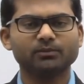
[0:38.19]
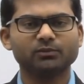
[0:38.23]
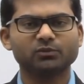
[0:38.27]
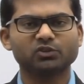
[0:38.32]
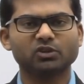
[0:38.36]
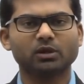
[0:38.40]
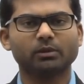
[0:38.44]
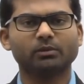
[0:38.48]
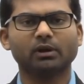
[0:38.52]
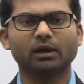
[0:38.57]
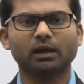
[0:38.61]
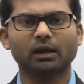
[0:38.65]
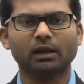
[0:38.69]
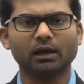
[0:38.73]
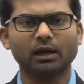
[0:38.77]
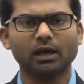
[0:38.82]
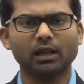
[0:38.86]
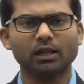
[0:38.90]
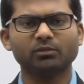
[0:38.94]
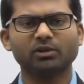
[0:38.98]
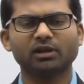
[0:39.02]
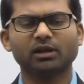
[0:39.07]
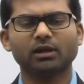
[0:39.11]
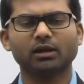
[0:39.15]
So I'm an
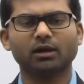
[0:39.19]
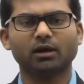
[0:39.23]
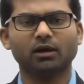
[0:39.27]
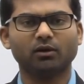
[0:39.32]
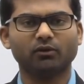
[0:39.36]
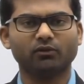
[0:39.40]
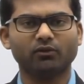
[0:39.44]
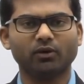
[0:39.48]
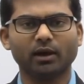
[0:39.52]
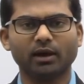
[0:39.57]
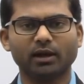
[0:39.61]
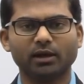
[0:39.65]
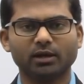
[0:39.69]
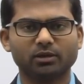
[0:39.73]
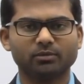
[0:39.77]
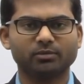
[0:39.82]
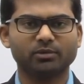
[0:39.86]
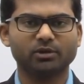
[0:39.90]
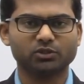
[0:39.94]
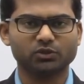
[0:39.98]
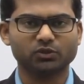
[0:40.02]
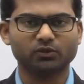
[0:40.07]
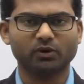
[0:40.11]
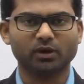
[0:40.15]
alumni of IIT
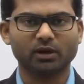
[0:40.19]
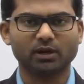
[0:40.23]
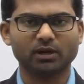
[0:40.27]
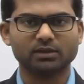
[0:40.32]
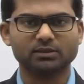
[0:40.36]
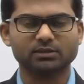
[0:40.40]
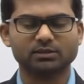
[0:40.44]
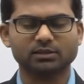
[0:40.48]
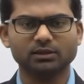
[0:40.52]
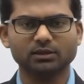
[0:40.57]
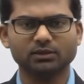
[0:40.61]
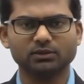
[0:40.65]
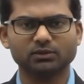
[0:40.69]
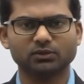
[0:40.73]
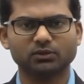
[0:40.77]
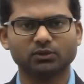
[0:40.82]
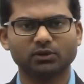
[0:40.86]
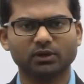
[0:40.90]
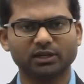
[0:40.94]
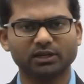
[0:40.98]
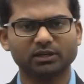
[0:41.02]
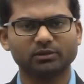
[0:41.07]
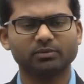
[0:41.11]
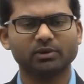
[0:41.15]
BHU Varanasi. So
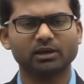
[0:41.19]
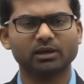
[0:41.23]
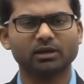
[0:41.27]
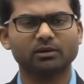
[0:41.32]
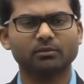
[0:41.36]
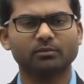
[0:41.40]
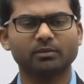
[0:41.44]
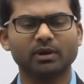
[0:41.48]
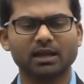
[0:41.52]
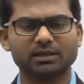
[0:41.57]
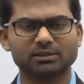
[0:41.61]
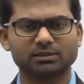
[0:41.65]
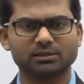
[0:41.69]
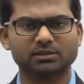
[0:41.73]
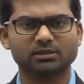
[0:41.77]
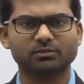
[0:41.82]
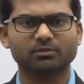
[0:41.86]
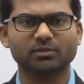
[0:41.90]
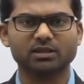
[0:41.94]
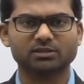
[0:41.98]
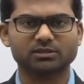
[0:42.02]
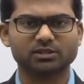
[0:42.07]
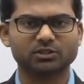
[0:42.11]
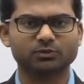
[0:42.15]
I did my bachelor's and
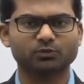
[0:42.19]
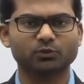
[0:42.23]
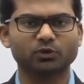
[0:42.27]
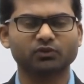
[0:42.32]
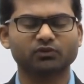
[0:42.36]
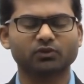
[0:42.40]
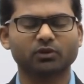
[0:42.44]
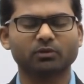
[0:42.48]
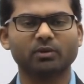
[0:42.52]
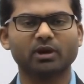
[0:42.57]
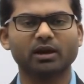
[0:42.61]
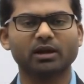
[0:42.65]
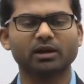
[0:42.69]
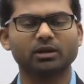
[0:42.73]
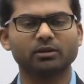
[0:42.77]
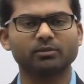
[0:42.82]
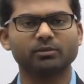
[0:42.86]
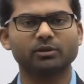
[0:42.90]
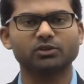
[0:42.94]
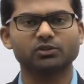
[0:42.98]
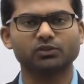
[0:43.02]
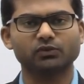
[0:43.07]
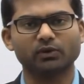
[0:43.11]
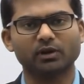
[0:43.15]
master's both from IIT
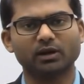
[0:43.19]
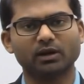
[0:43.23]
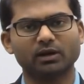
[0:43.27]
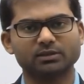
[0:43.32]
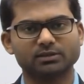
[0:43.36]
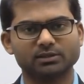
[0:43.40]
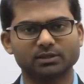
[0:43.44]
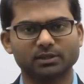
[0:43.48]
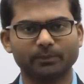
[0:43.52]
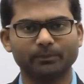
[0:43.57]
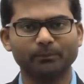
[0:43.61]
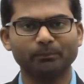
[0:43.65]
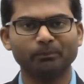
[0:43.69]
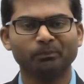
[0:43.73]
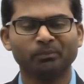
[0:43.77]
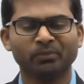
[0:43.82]
BHU Varanasi.